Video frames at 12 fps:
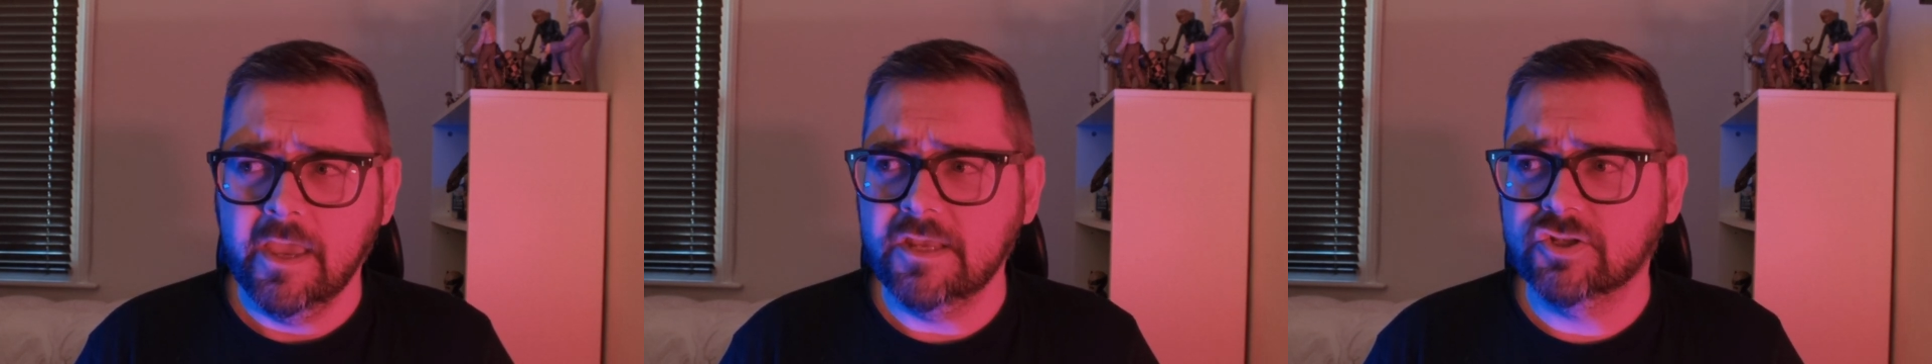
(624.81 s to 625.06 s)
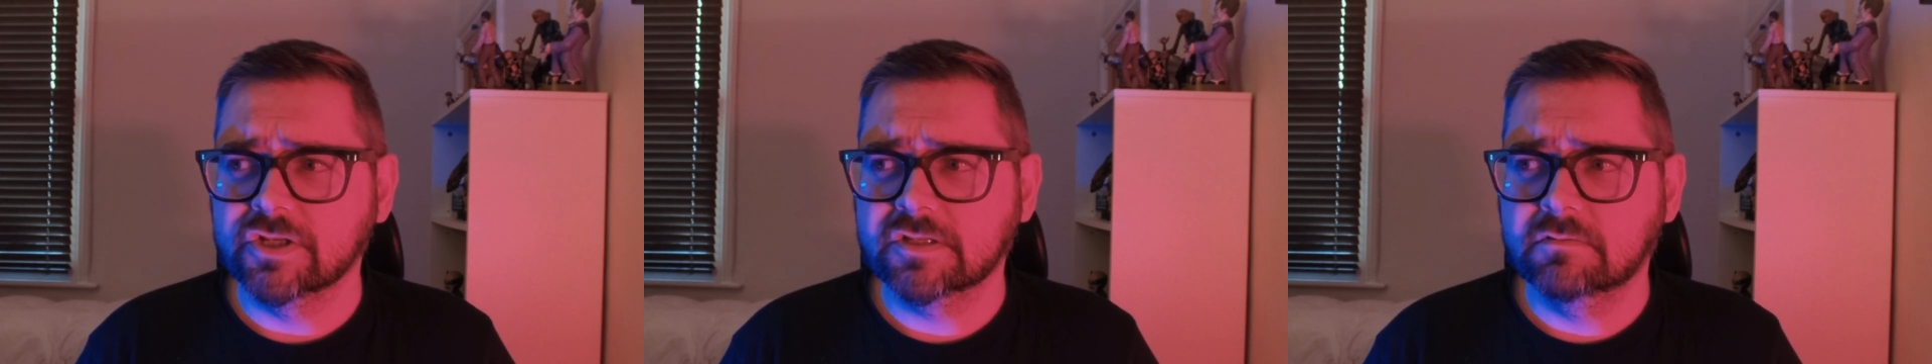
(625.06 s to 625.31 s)

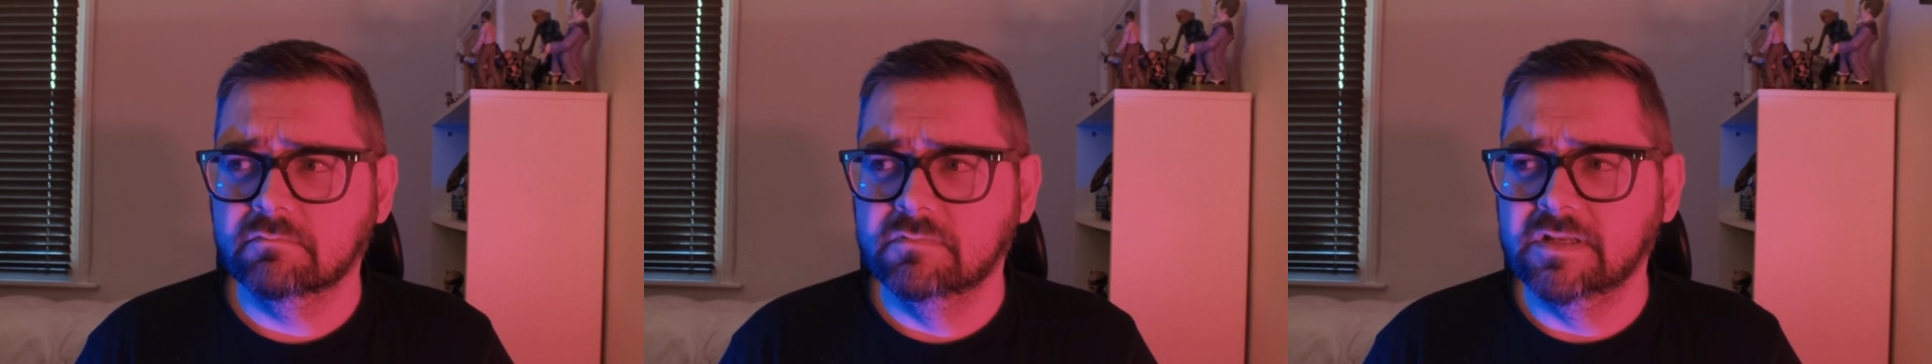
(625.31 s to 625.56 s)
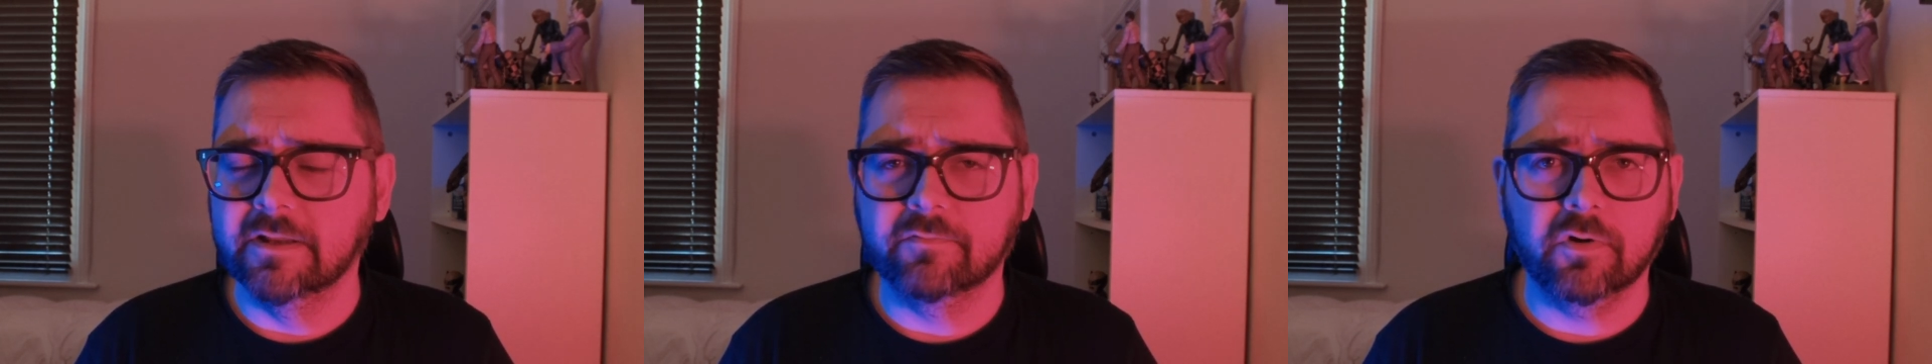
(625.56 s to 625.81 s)
he's just
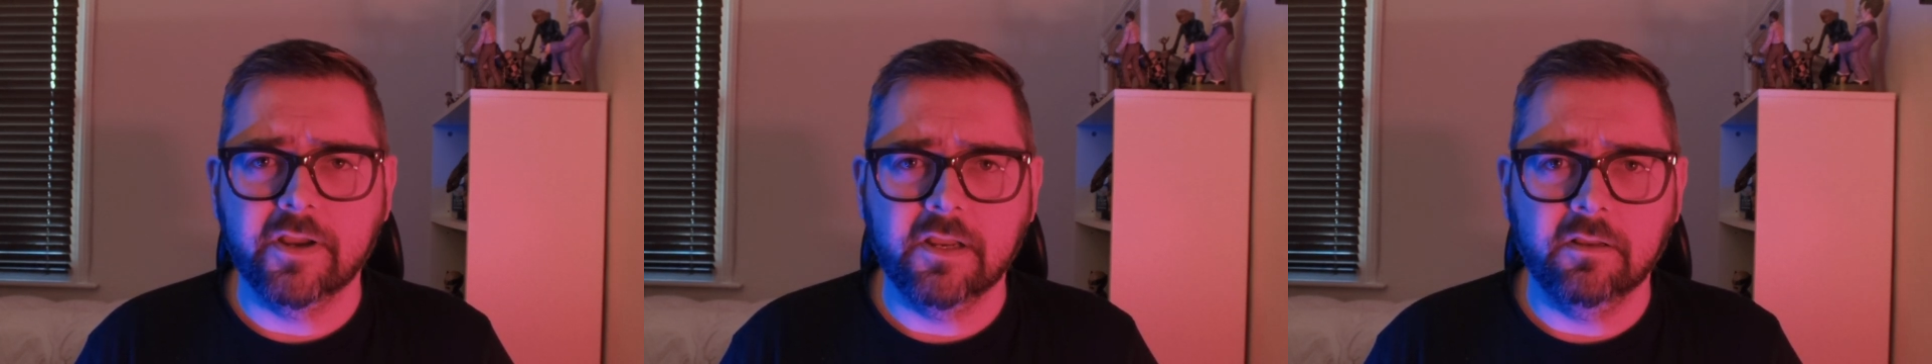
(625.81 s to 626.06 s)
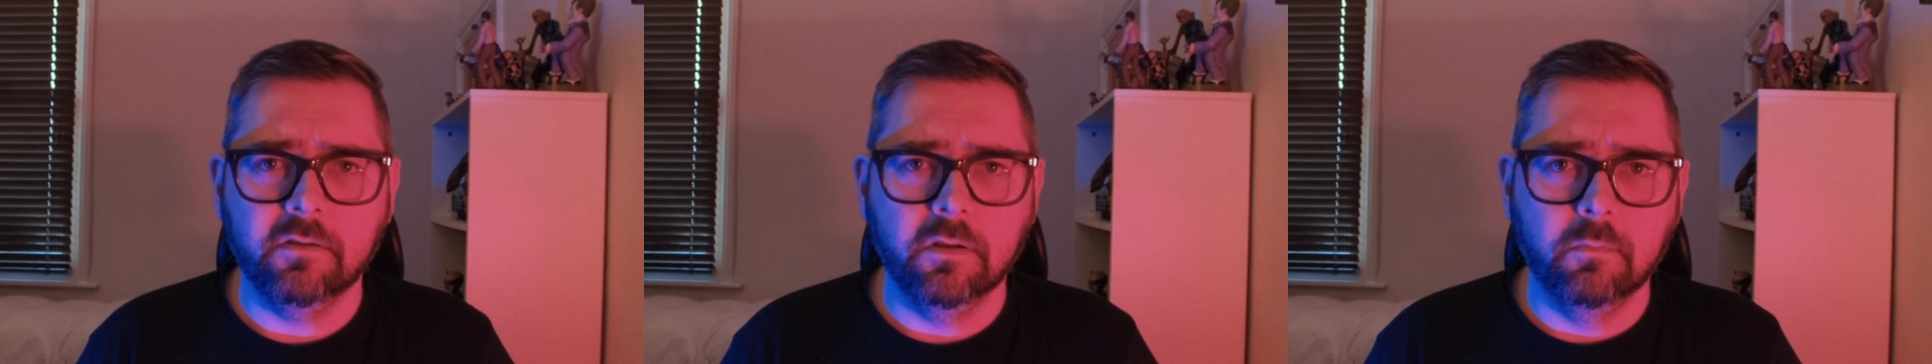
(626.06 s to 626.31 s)

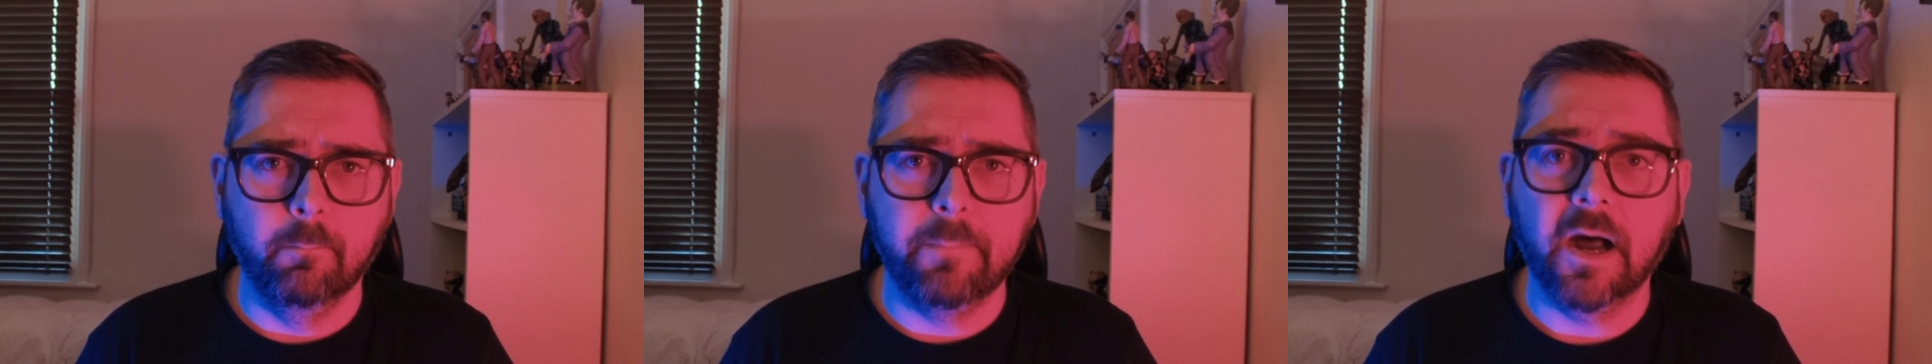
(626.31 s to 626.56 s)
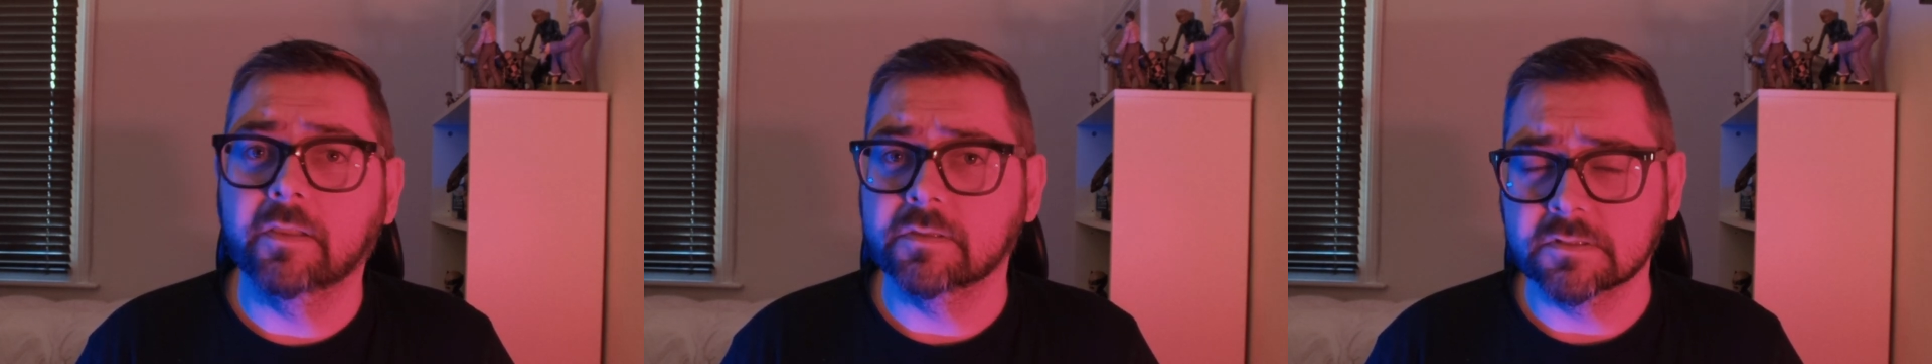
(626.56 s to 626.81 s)
delivering
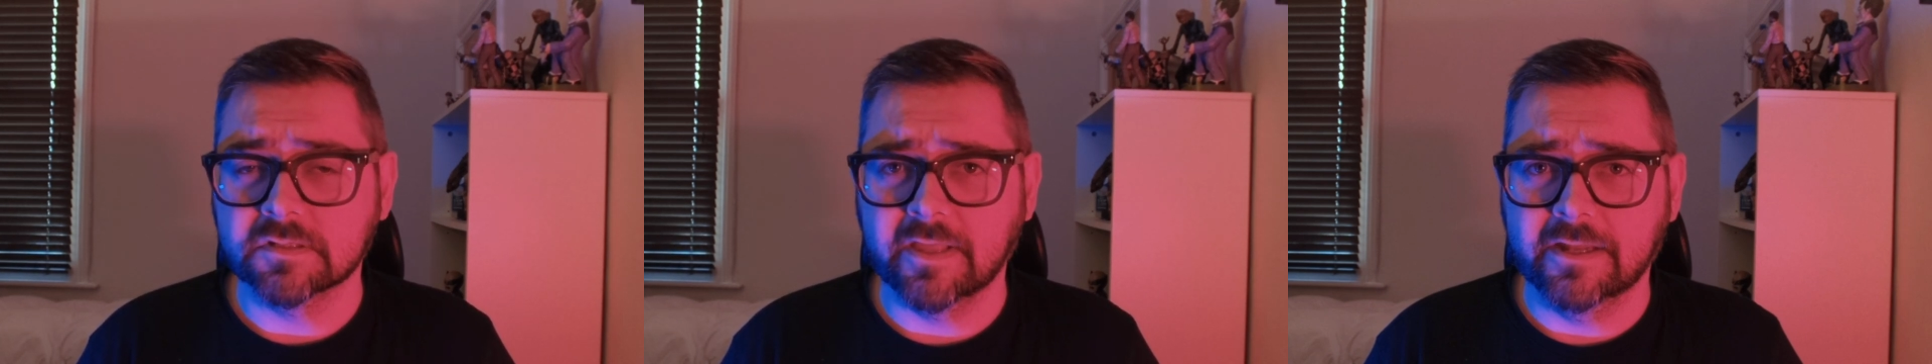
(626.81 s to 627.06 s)
puns.